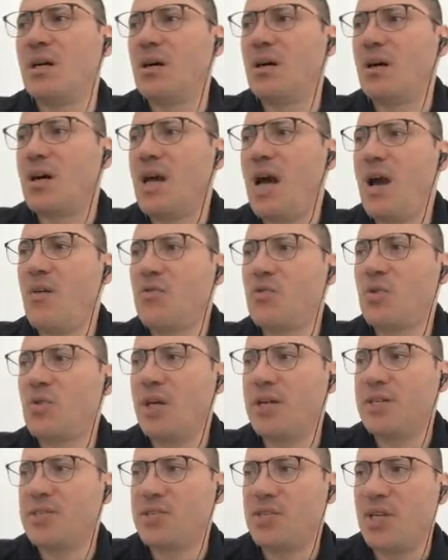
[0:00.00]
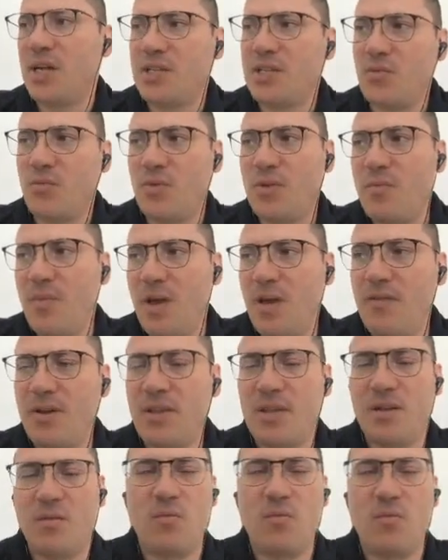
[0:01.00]
how to get started with
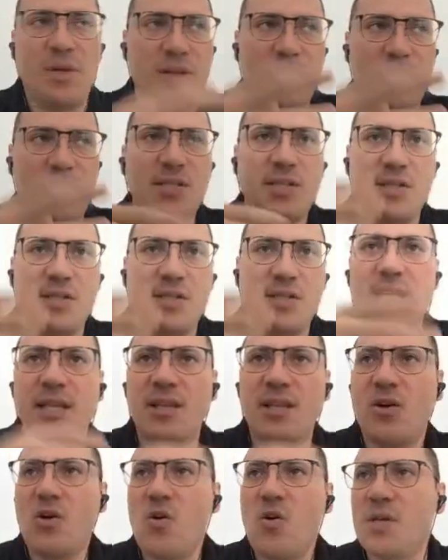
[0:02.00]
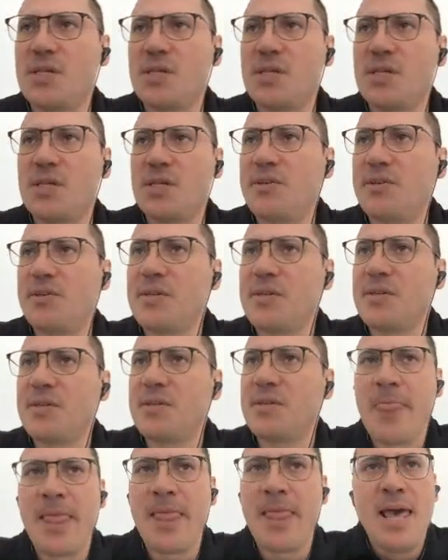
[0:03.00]
Maven, and this is still an ongoing
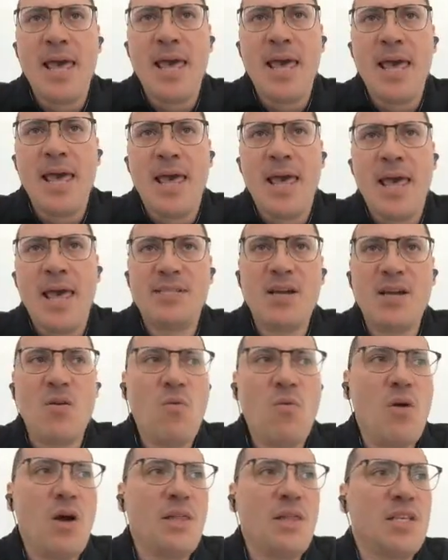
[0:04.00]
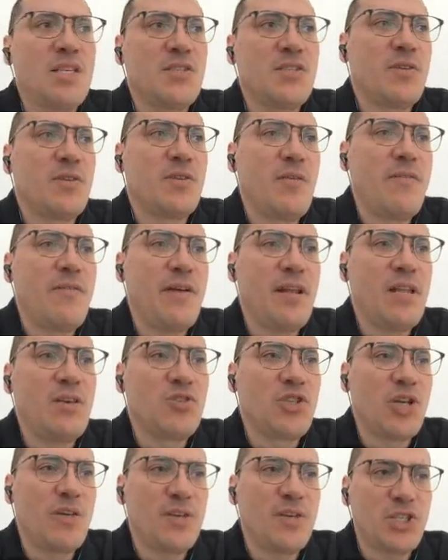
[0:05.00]
series. The second one is
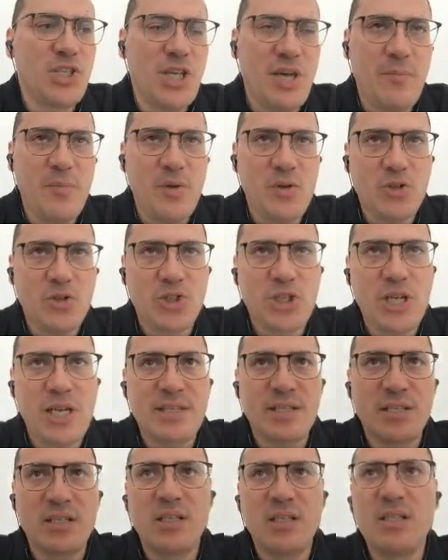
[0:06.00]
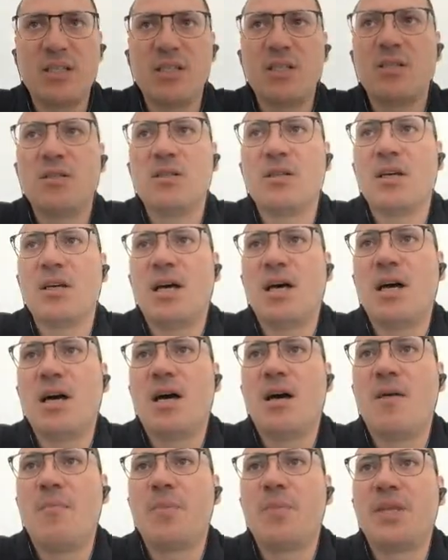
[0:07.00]
from a fellow Java champion, Chandra Guntu.
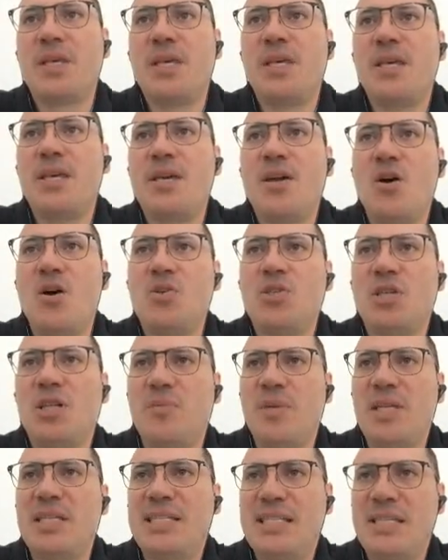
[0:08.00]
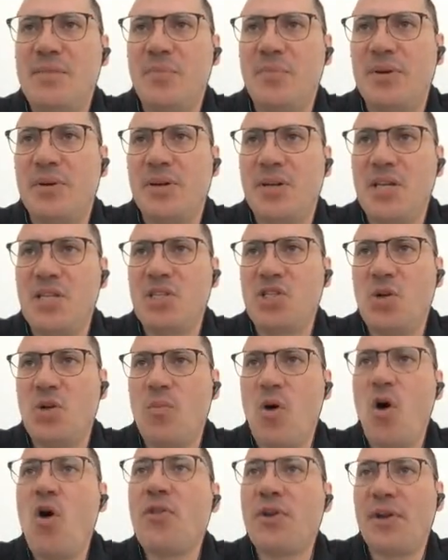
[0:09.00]
He goes a little bit deeper in
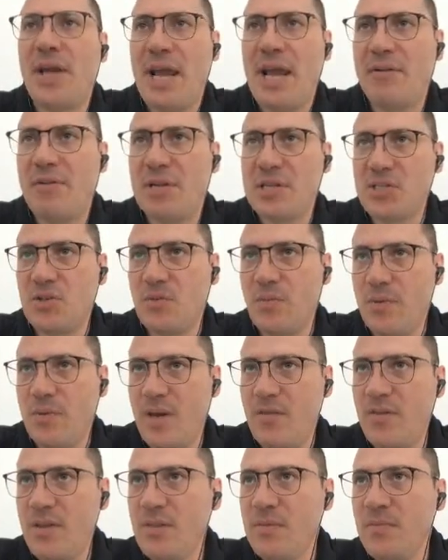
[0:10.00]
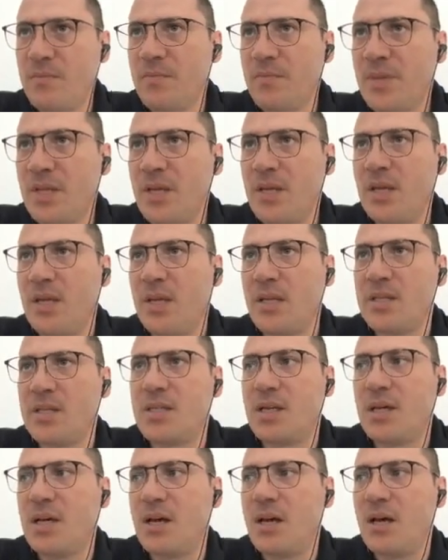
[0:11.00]
some other areas of Maven,
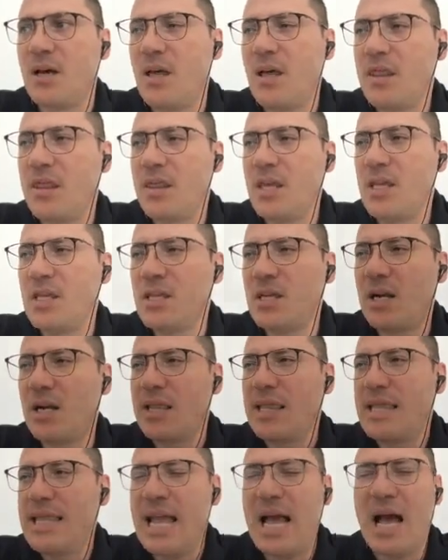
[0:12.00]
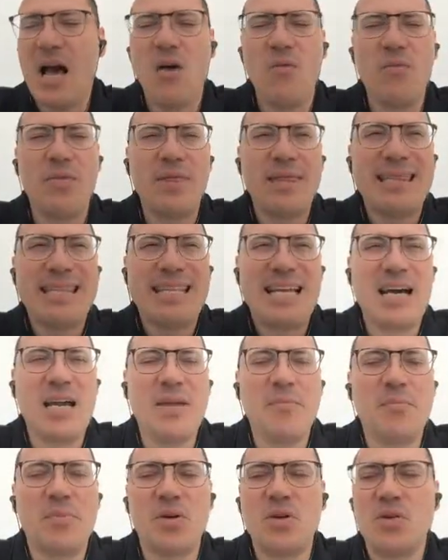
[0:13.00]
and I think there are now
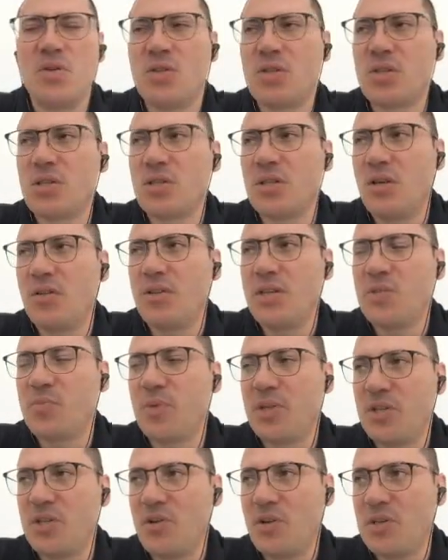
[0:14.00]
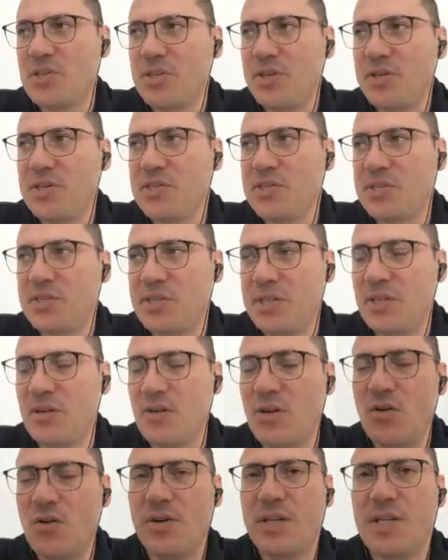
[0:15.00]
9 posts on this particular series, is
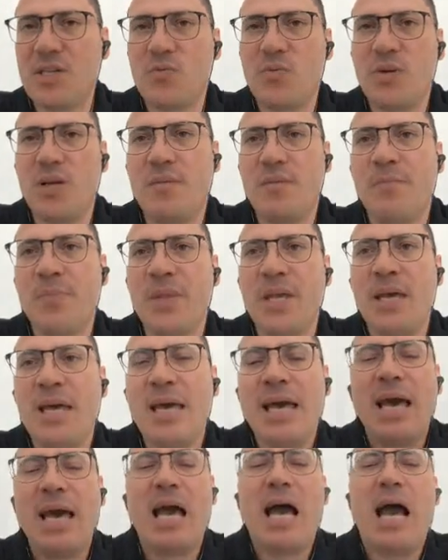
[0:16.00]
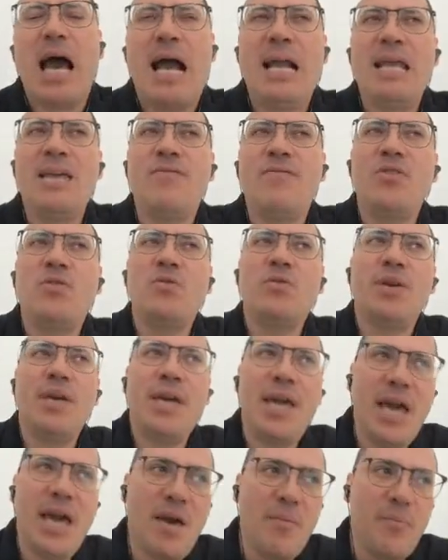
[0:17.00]
still ongoing as well. And if you
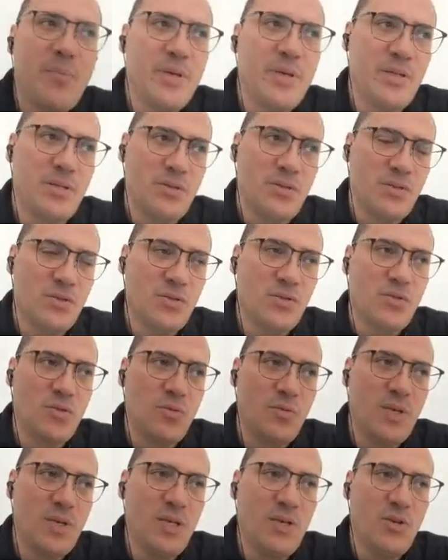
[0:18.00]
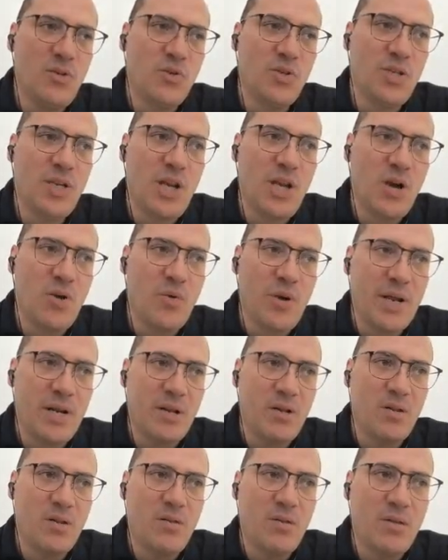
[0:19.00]
happen to be using
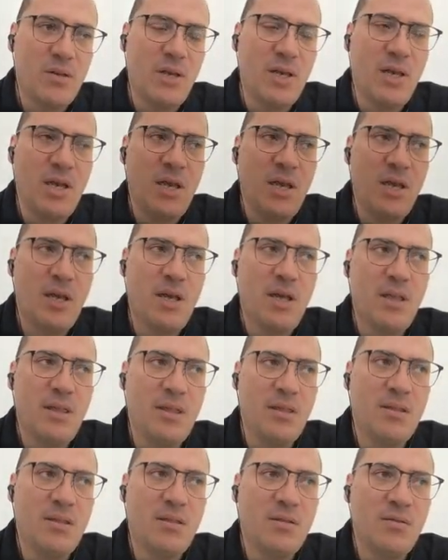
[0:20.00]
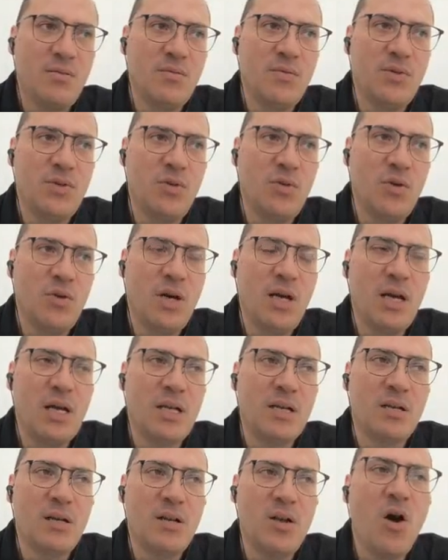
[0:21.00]
Gradle and you
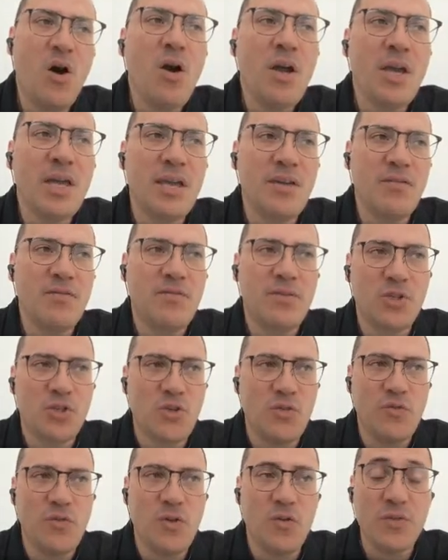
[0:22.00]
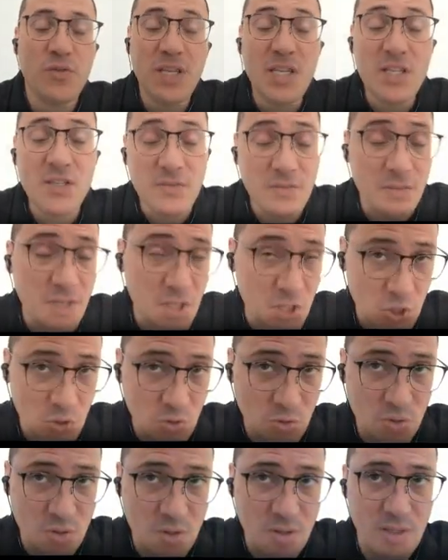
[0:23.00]
are longing for some of these
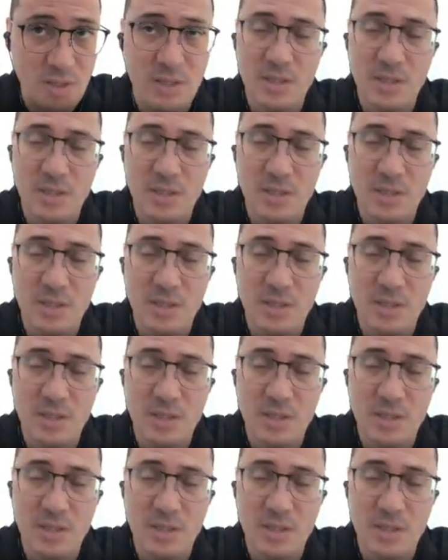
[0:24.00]
features,